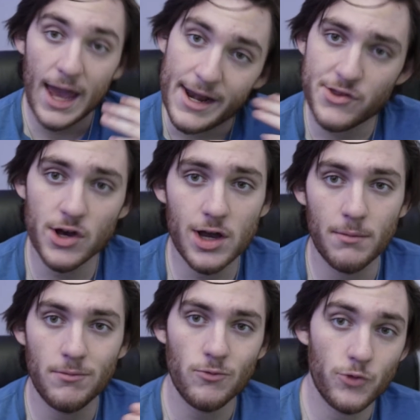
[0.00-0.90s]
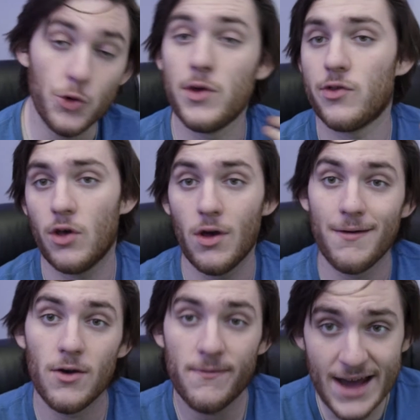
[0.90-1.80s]
And he took them to his
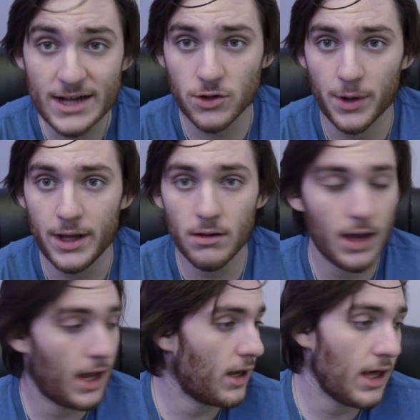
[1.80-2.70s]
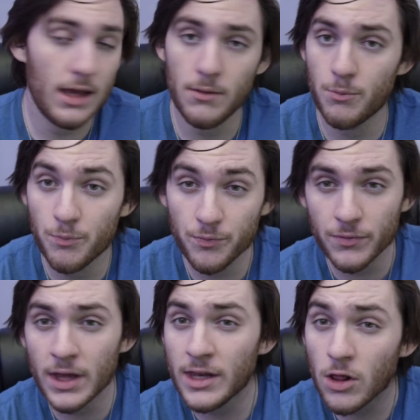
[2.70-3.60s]
factory, and he
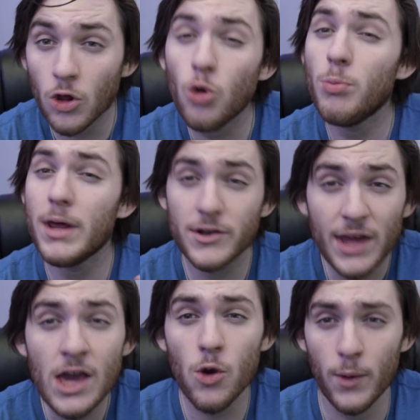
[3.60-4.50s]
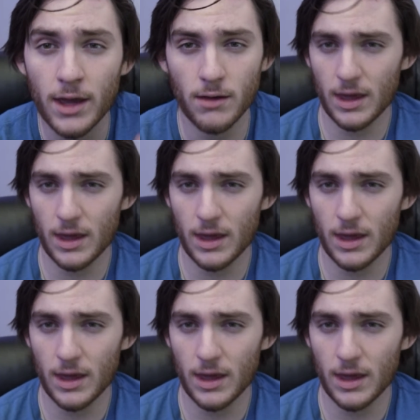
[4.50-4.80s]
did a little bit of tinkering.